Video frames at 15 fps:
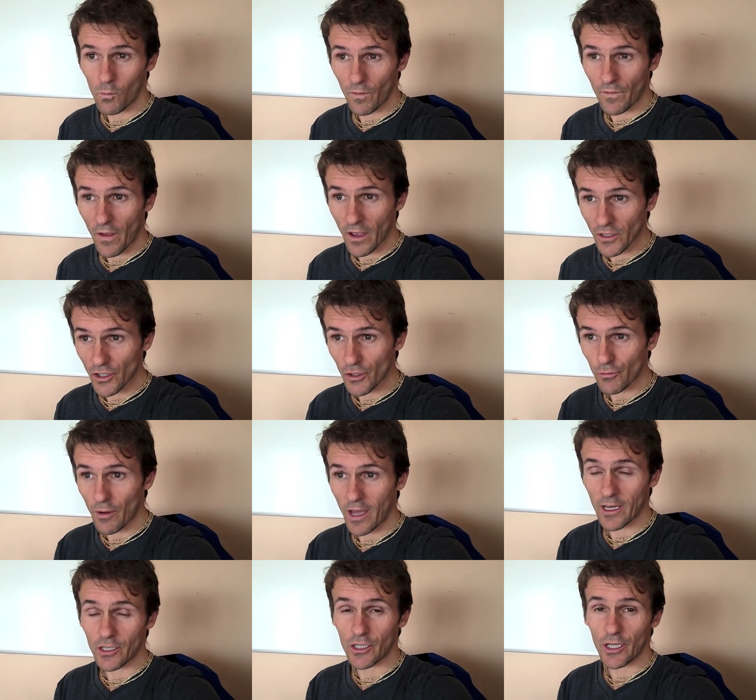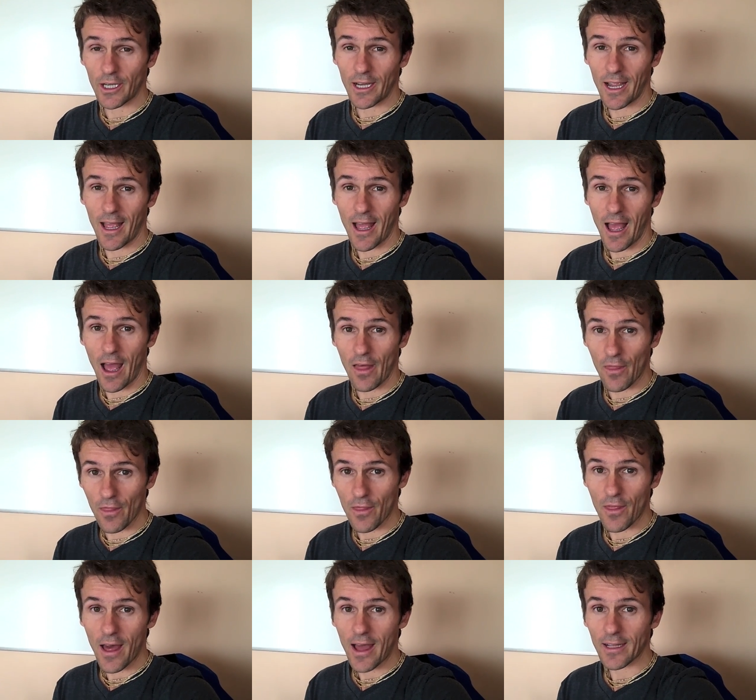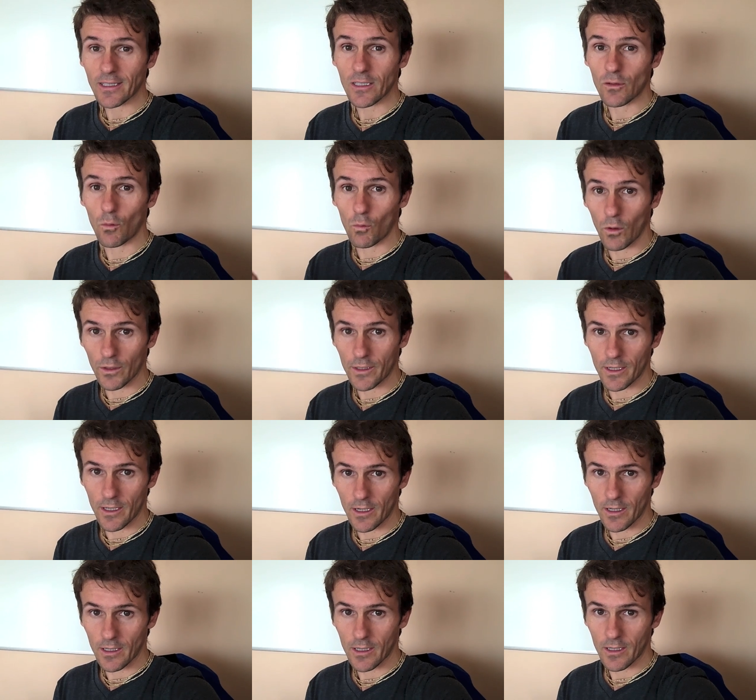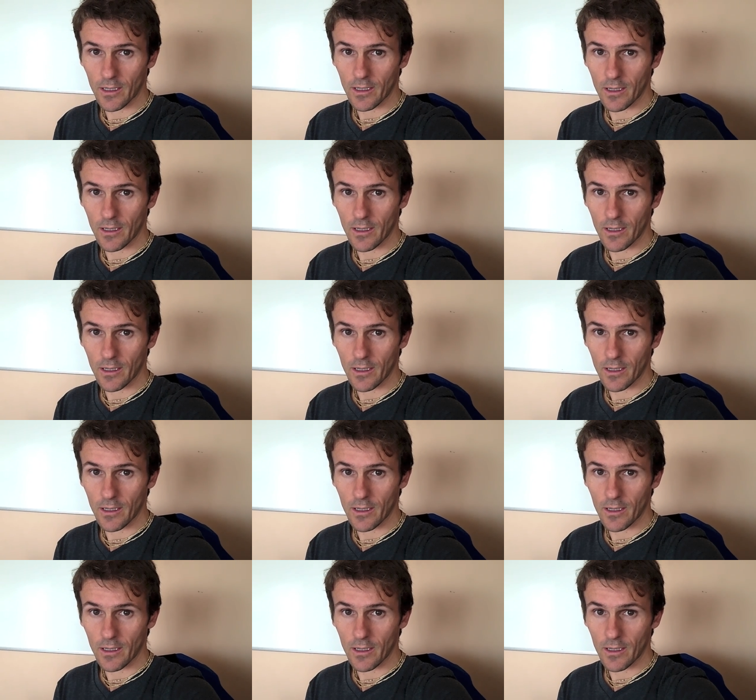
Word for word: with a strategy. And that's what did it.